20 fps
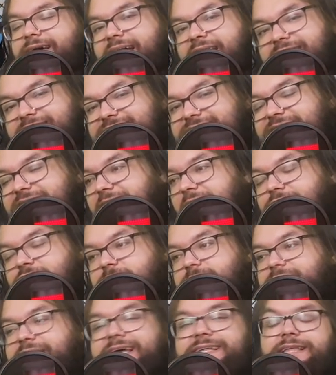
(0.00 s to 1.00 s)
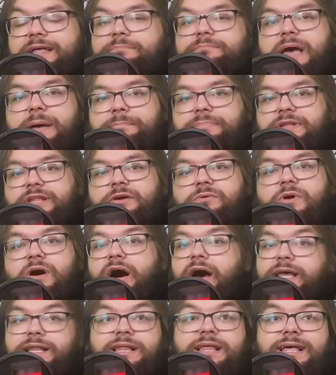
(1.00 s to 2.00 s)
actually haven't played that map in a
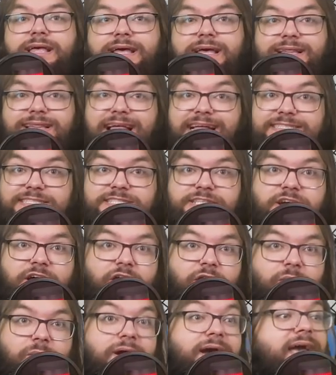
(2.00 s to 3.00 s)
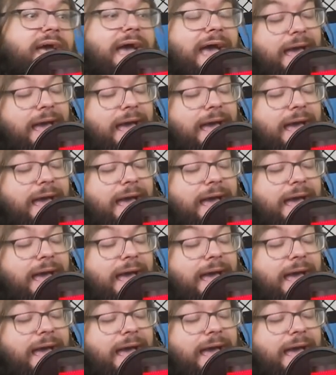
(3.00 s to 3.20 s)
while, let's go.